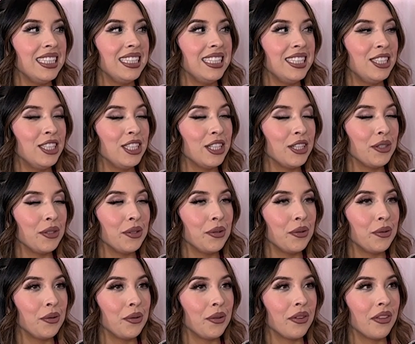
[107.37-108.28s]
do
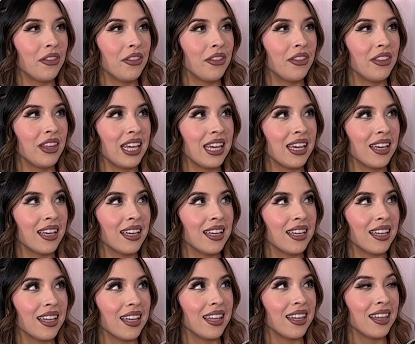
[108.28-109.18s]
you
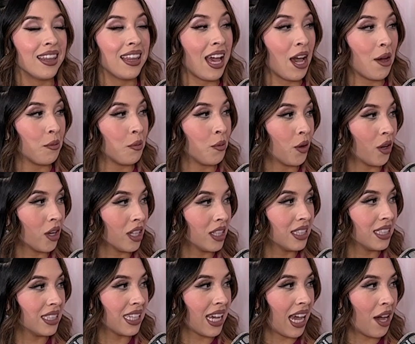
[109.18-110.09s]
think that
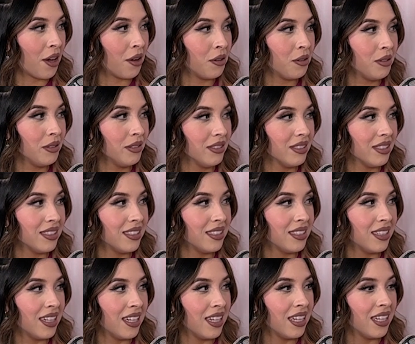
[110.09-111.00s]
works
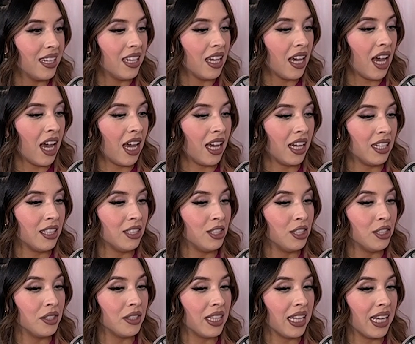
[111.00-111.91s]
out?
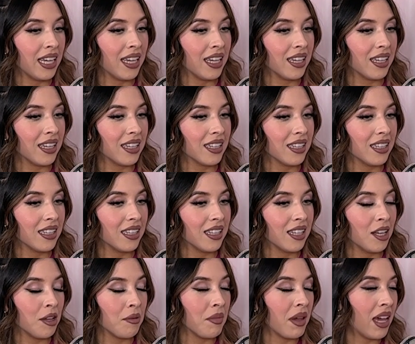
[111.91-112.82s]
Do you think
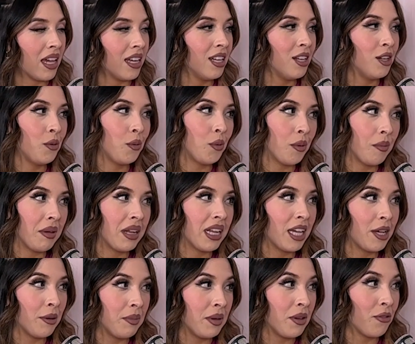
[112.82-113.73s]
a man and a woman
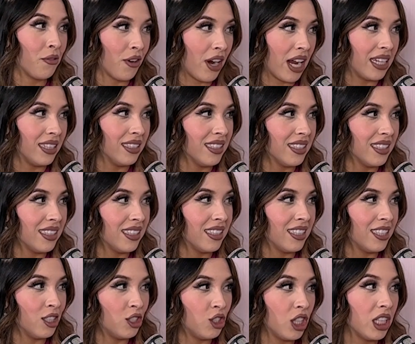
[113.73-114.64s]
could be
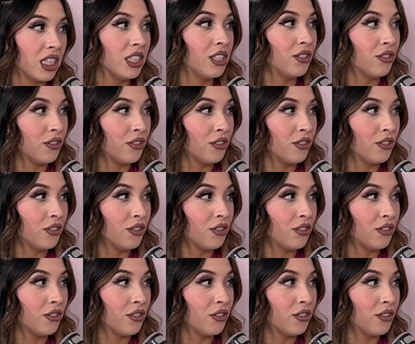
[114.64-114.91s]
friends? Just